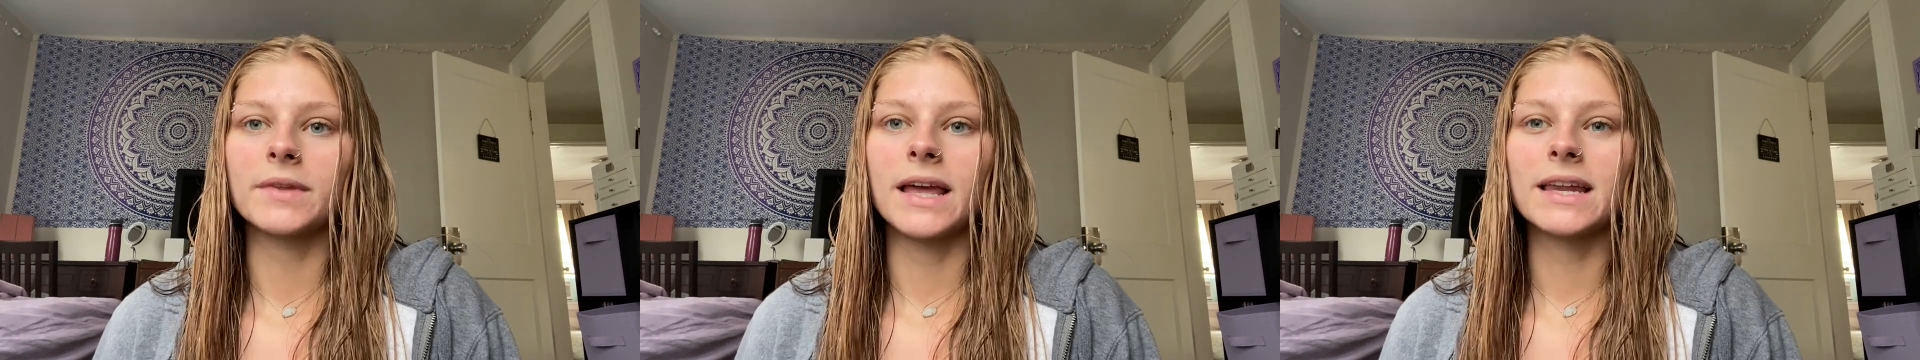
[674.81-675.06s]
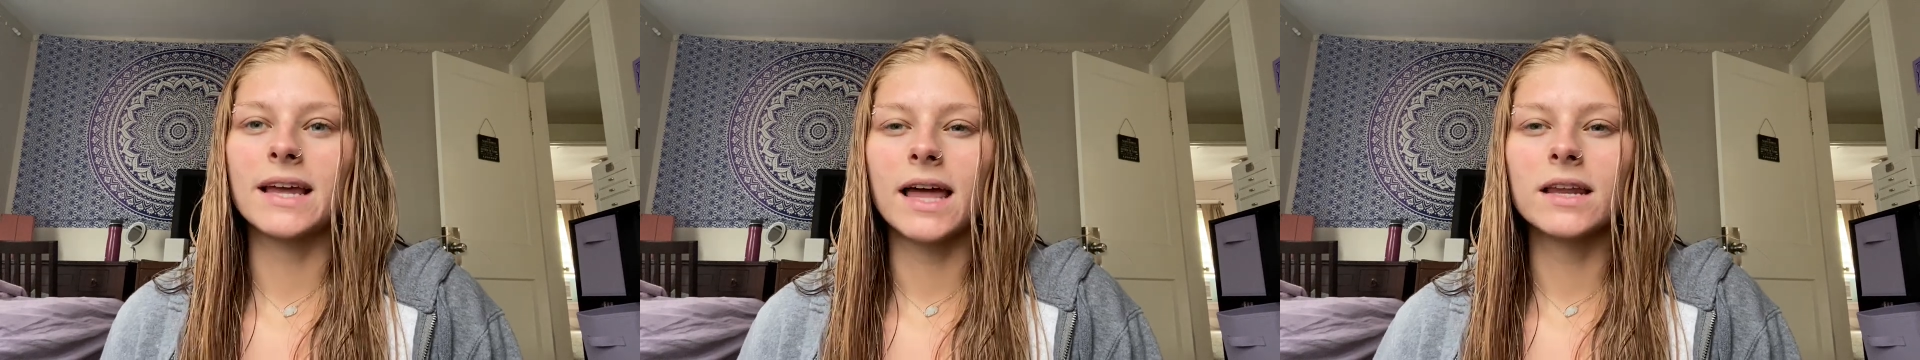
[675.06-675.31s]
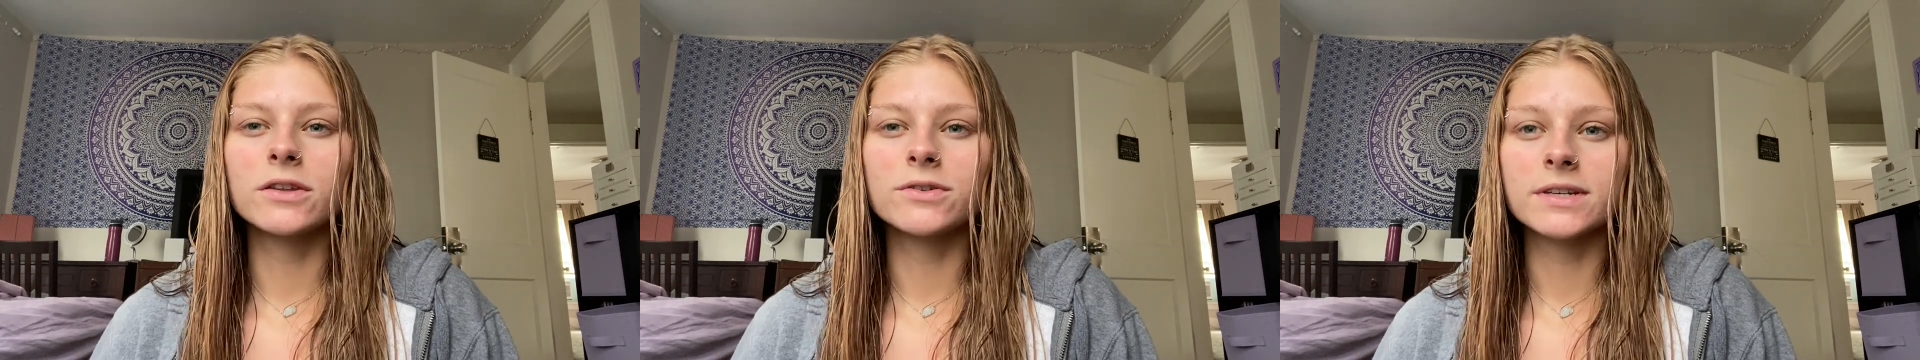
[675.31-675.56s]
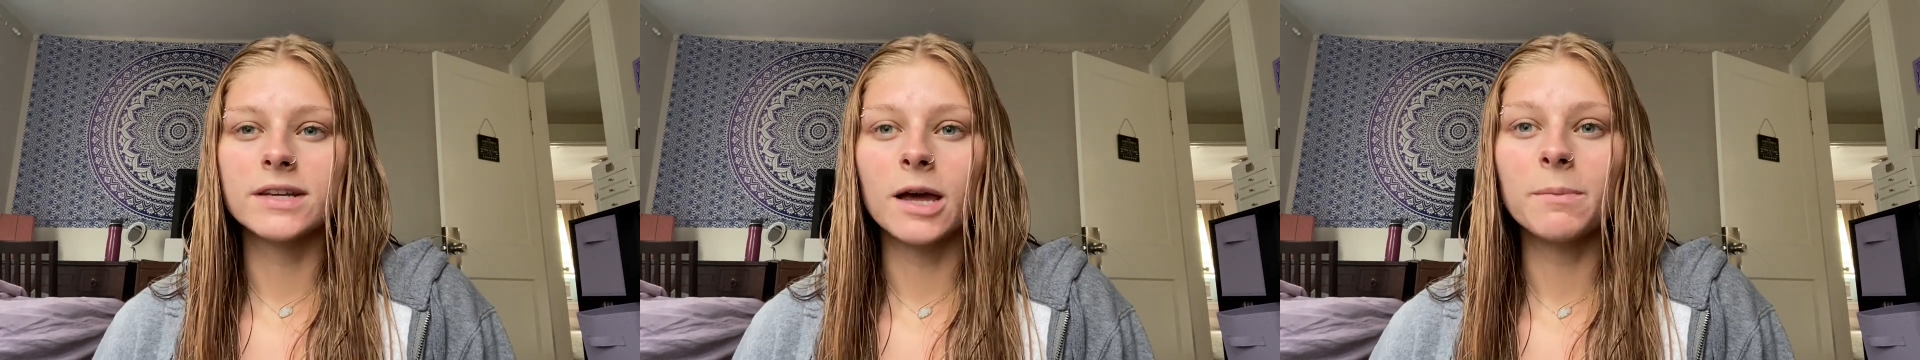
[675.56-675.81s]
and it kind of
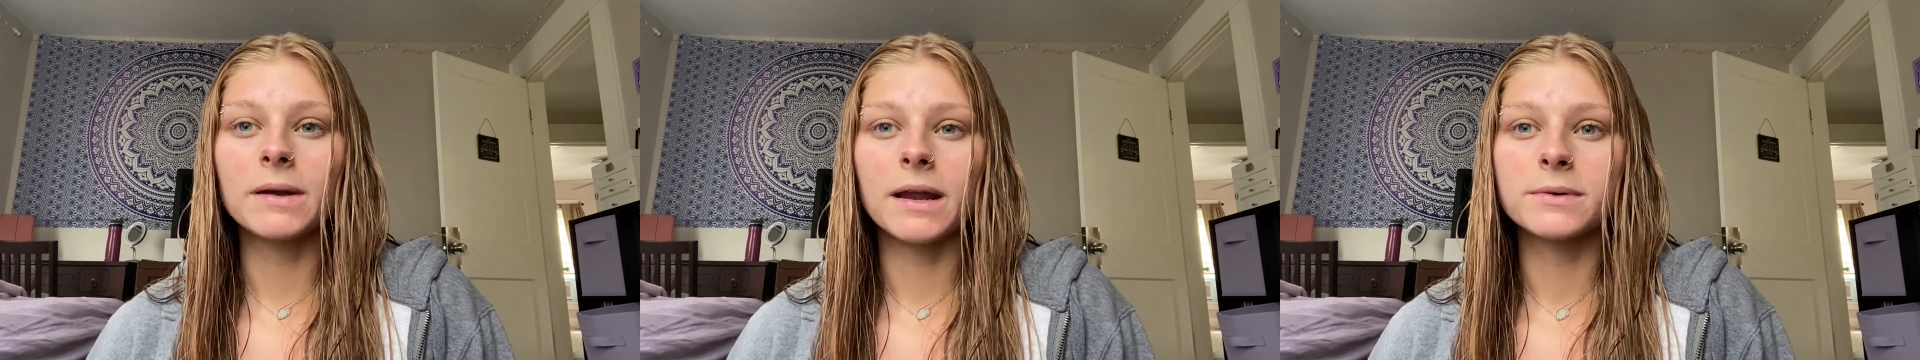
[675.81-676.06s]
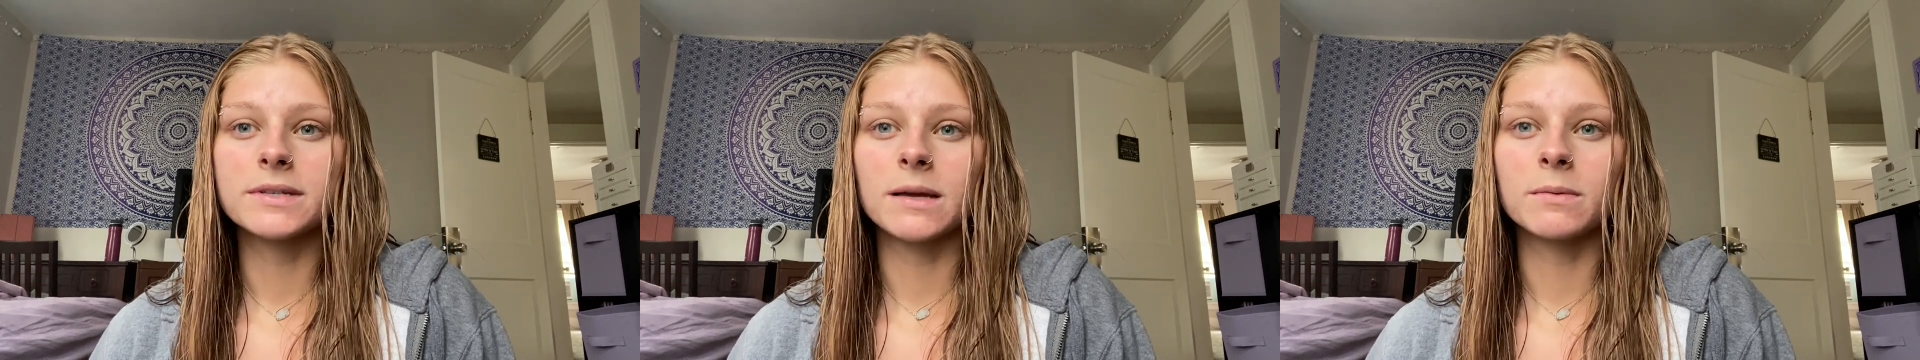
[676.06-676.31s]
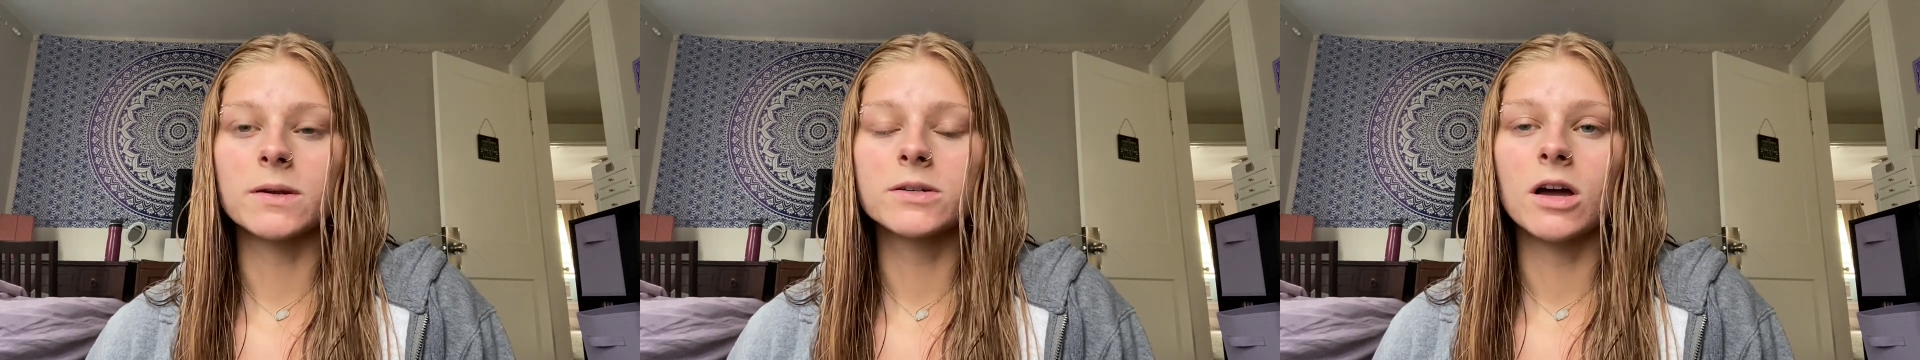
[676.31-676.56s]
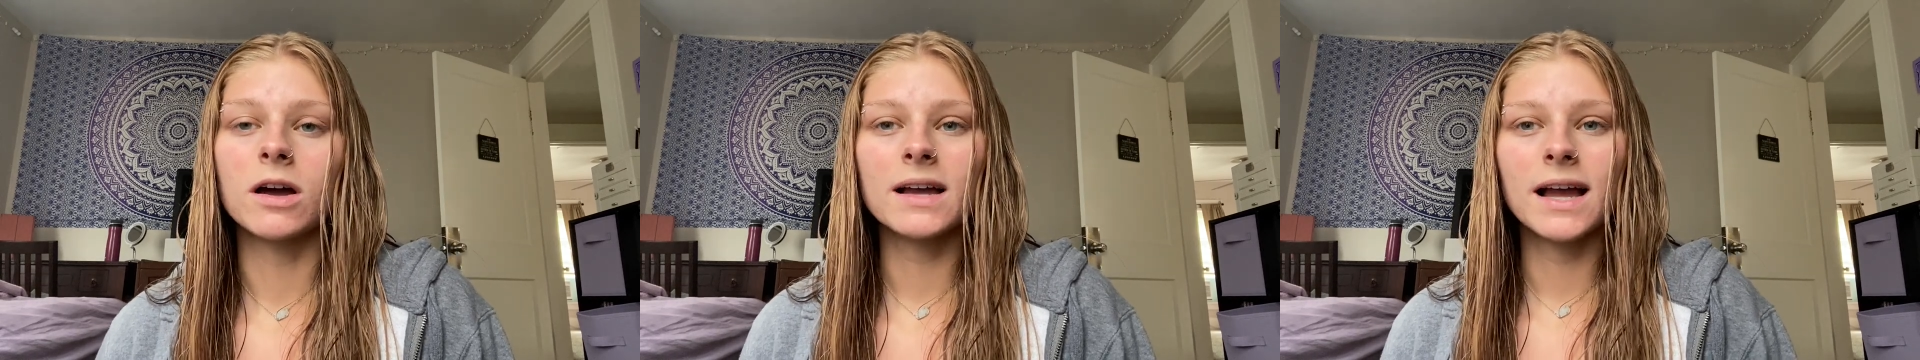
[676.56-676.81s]
loosened up and I was able to
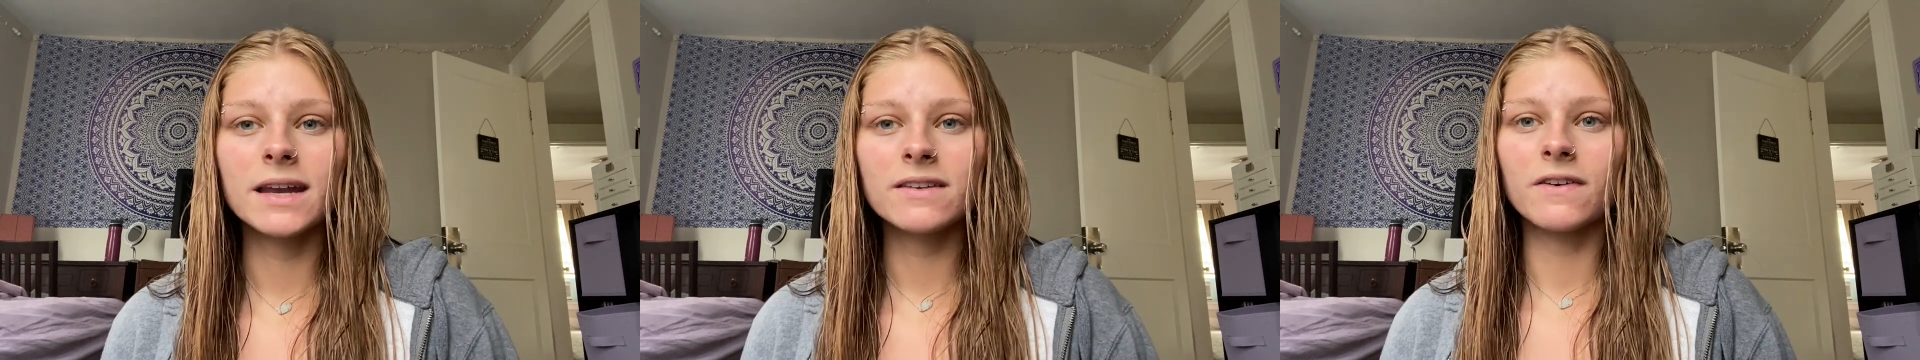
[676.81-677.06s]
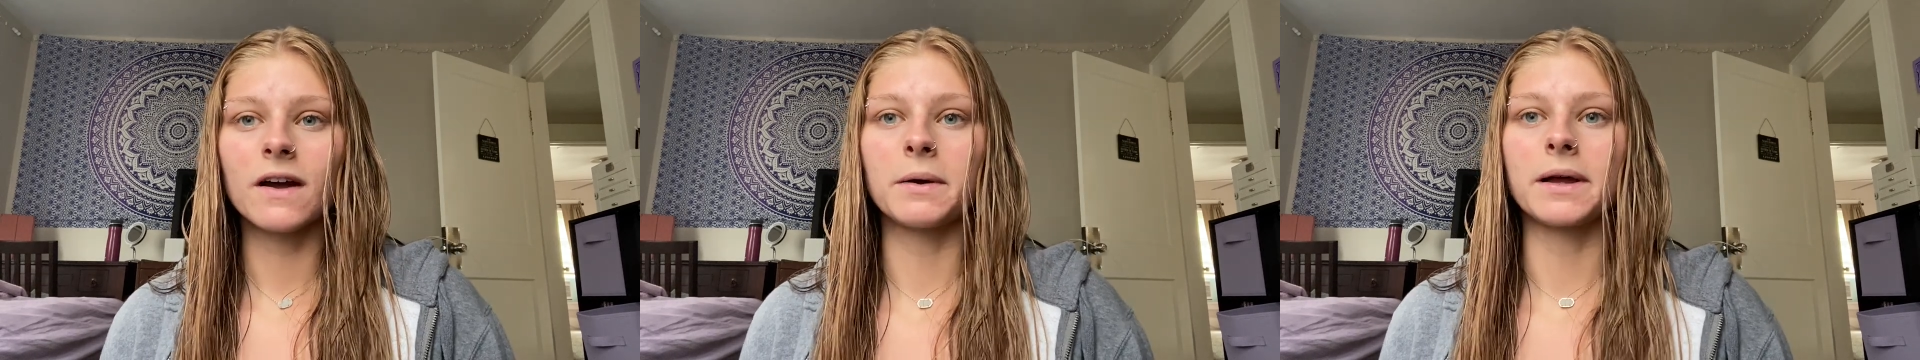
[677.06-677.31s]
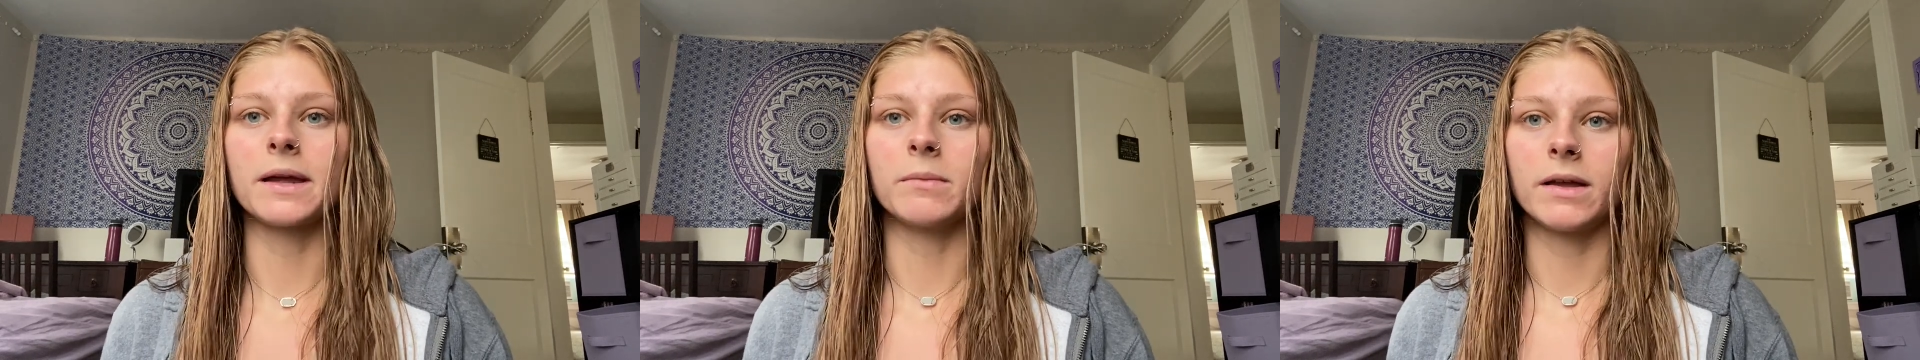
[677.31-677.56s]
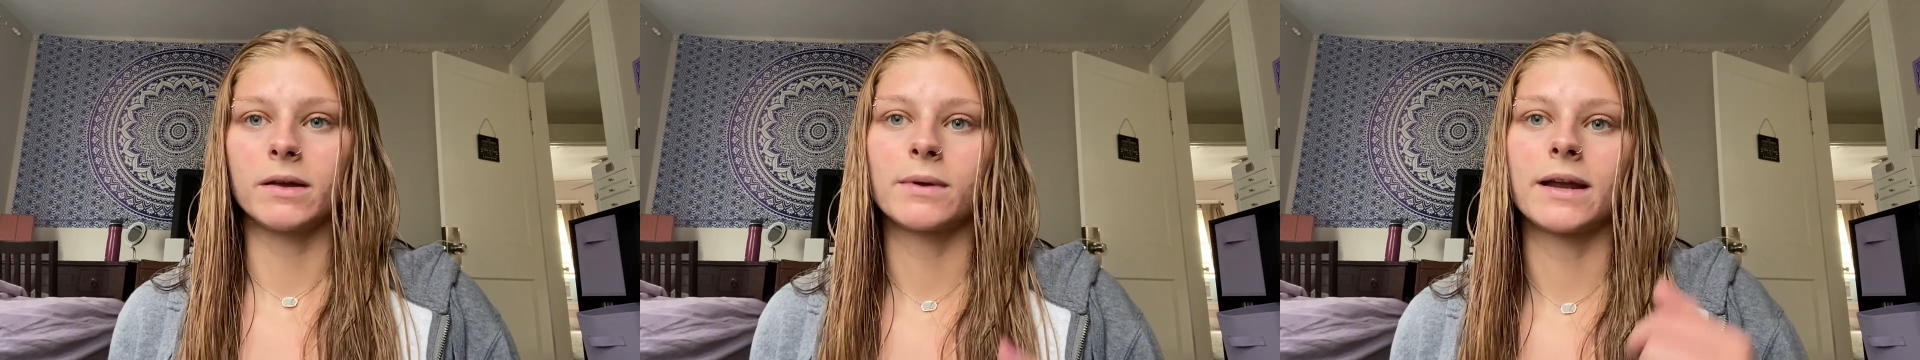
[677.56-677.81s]
talk kind of how I am
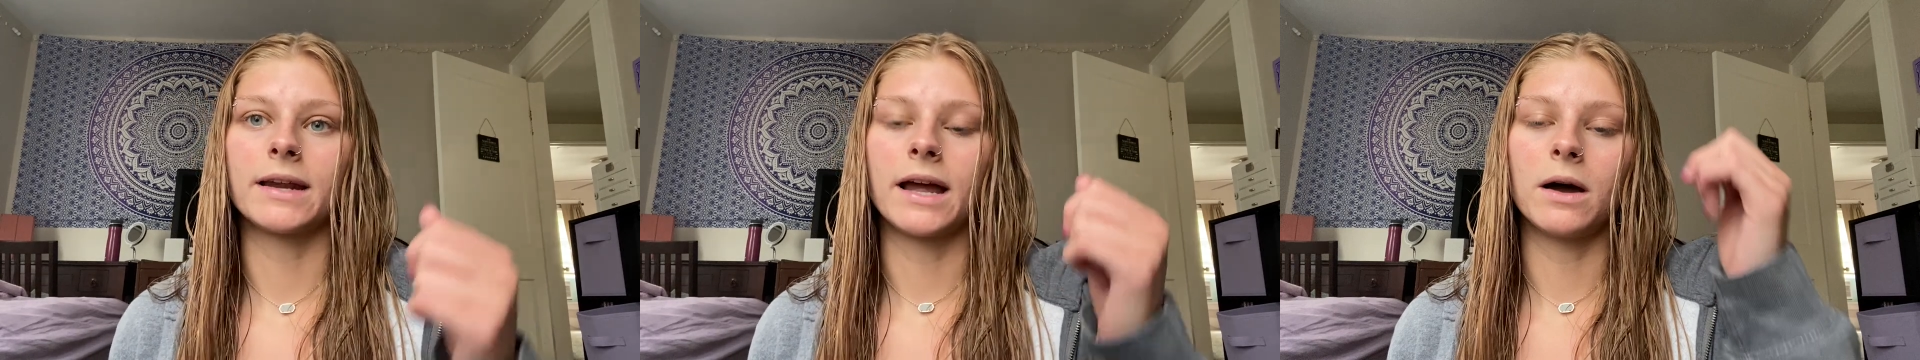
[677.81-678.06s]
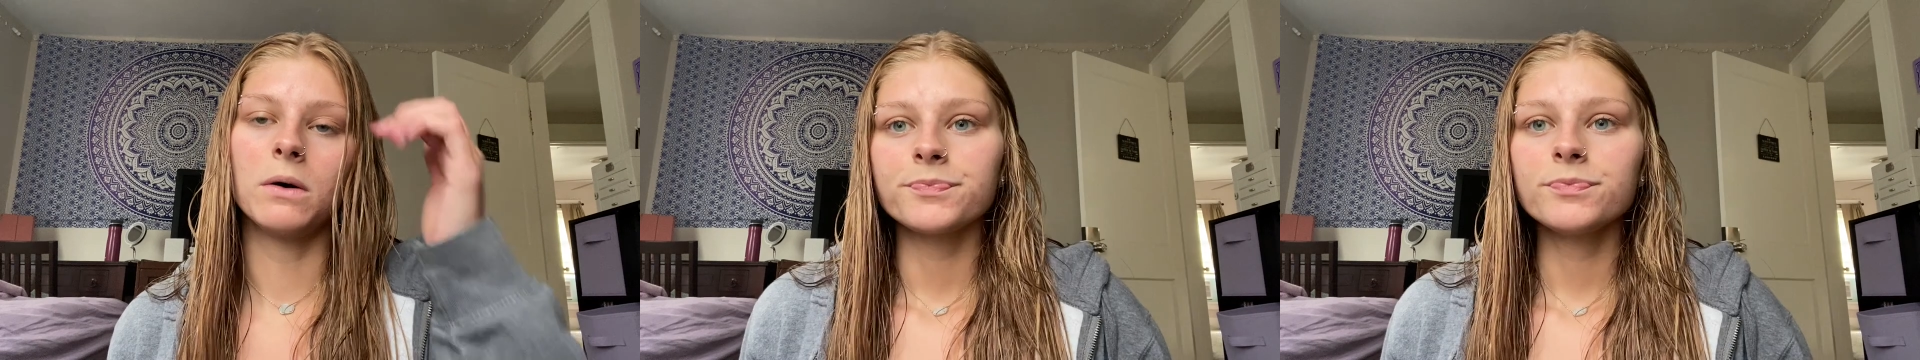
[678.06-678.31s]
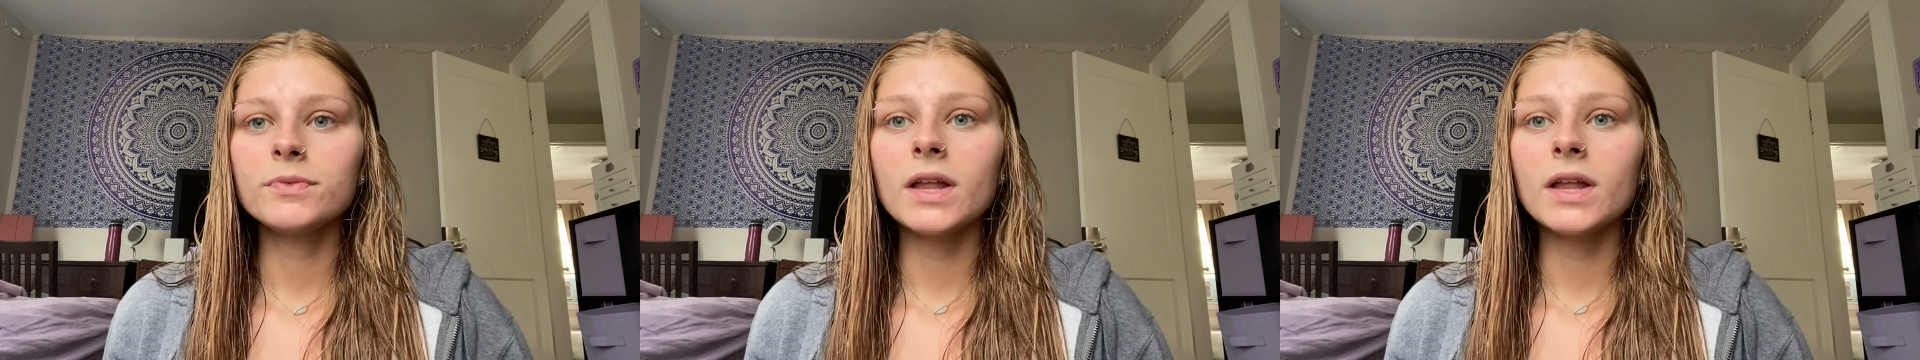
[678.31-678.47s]
like right now.